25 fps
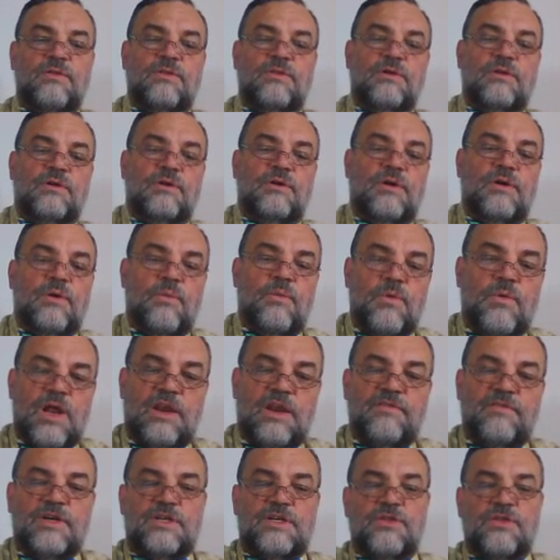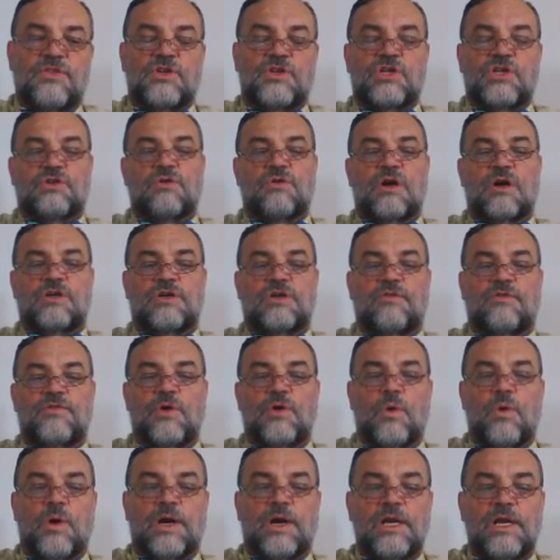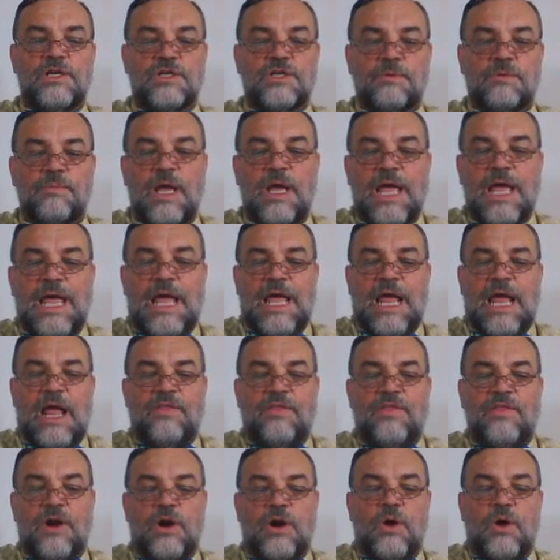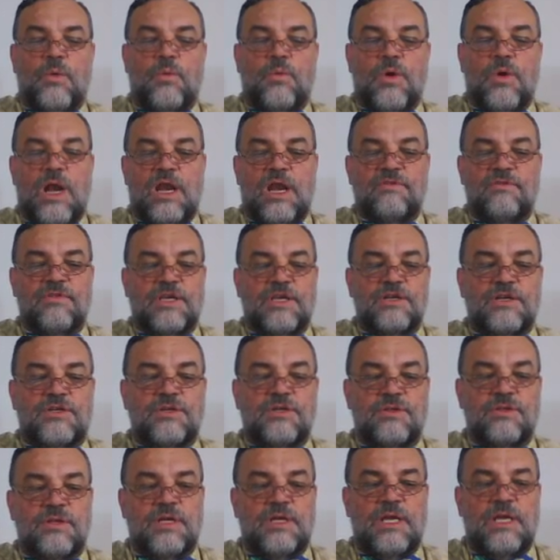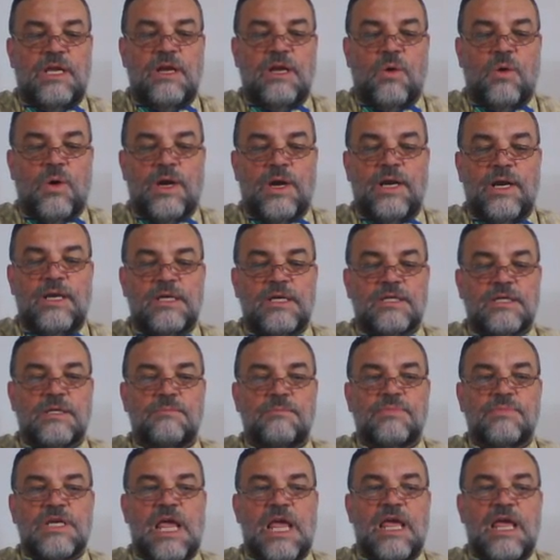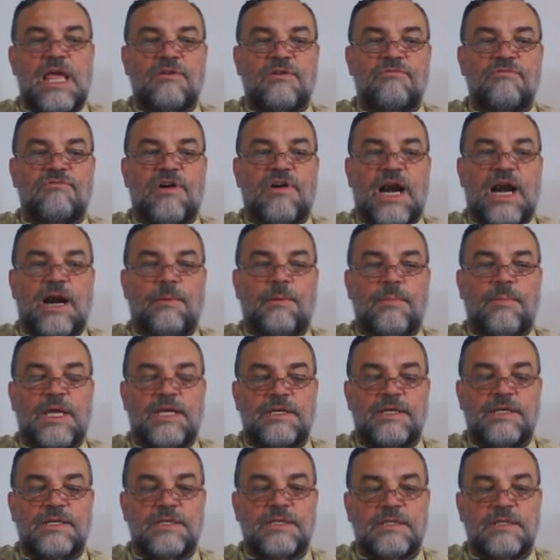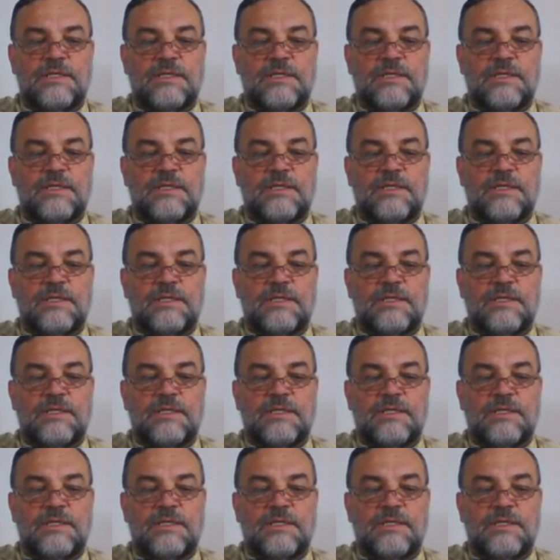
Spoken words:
They're irrelevant to the structure of the organism, and they're irrelevant to the organism's environment.